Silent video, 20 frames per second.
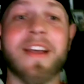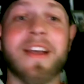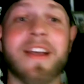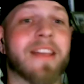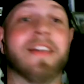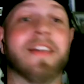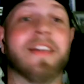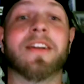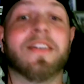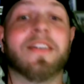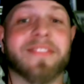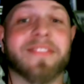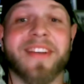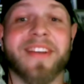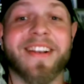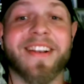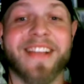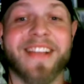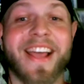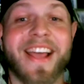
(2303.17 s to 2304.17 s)
And then all of a
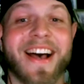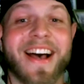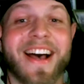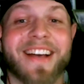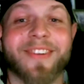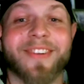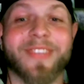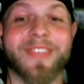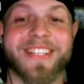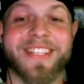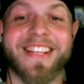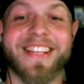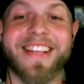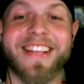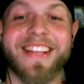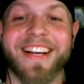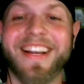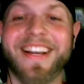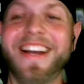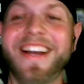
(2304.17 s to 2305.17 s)
sudden, it was in
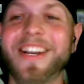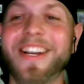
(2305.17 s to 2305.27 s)
a